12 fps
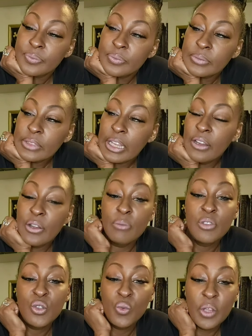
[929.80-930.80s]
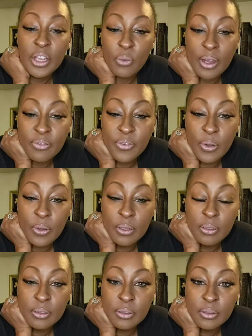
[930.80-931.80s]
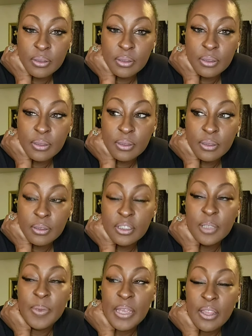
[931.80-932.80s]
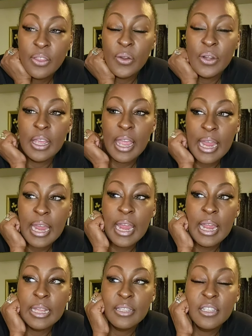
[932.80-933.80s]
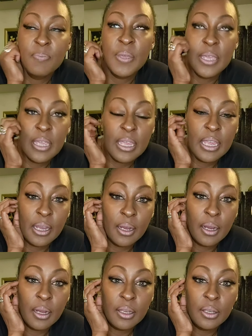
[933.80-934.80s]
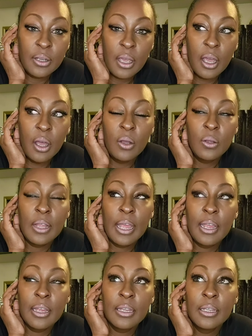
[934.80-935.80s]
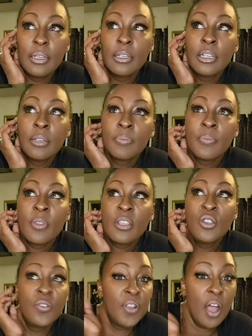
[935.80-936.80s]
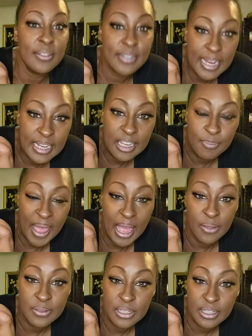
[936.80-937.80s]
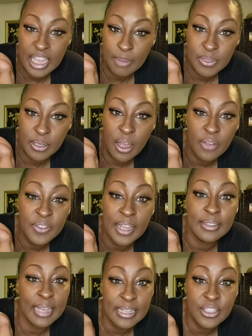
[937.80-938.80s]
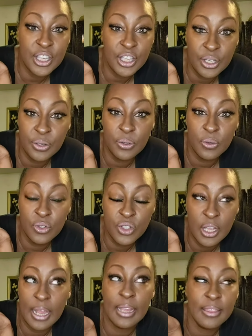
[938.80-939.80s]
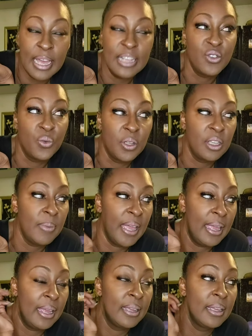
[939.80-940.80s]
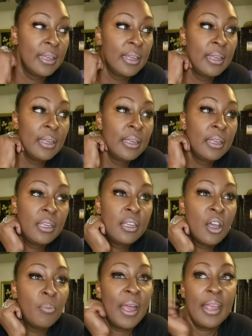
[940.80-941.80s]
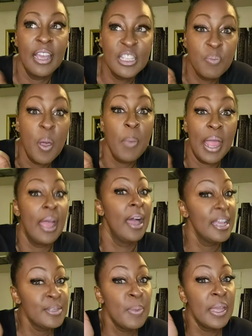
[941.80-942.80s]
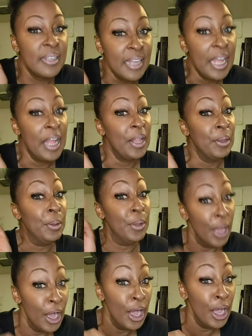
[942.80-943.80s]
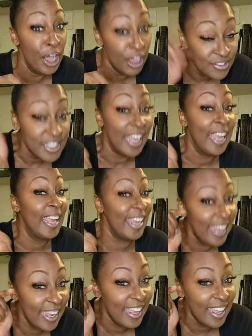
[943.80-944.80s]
I don't know I'm just really grateful to be 38 to be here you know like to have lost 80 pounds and kept it off like that's huge like that's really big you know my husband my husband loves it